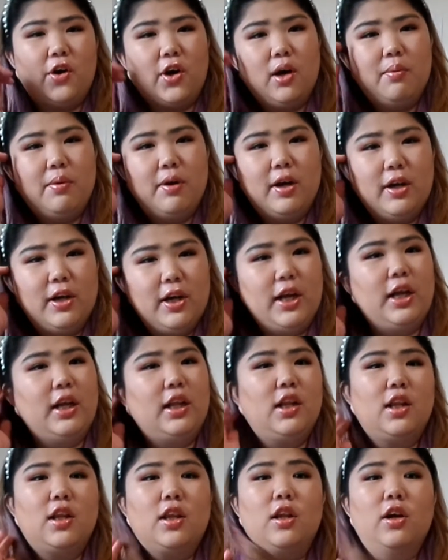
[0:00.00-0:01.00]
about
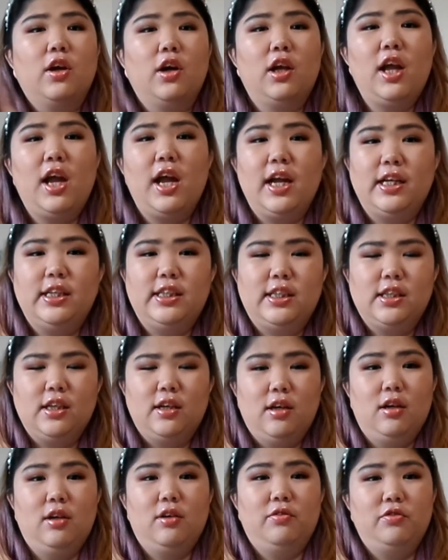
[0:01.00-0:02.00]
the case
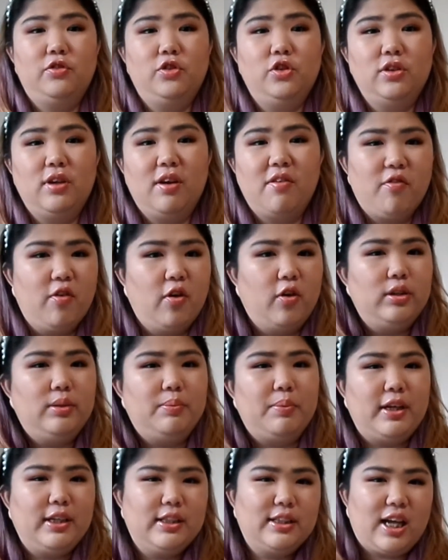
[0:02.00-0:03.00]
of UFOs
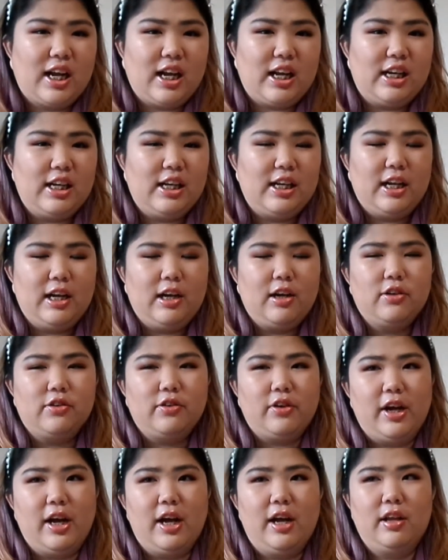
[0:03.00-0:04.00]
being sighted in
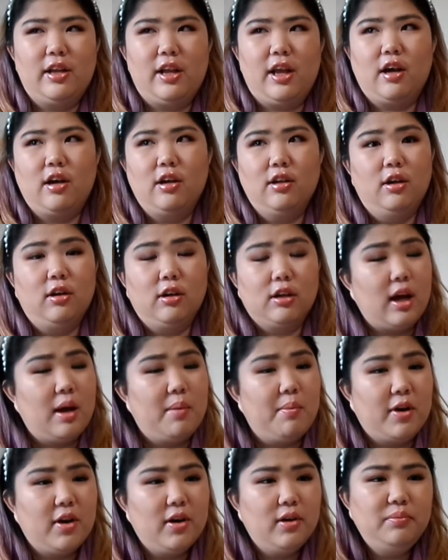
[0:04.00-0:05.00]
Korea a long time
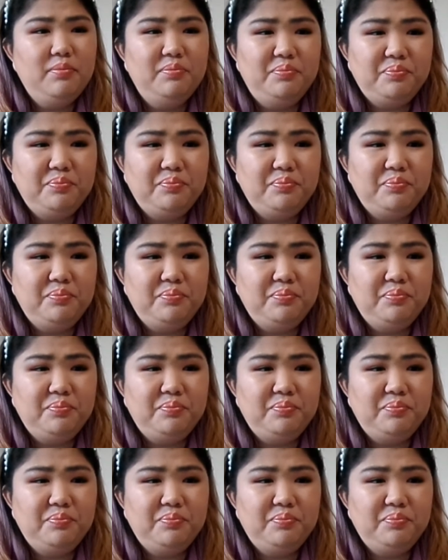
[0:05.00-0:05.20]
ago.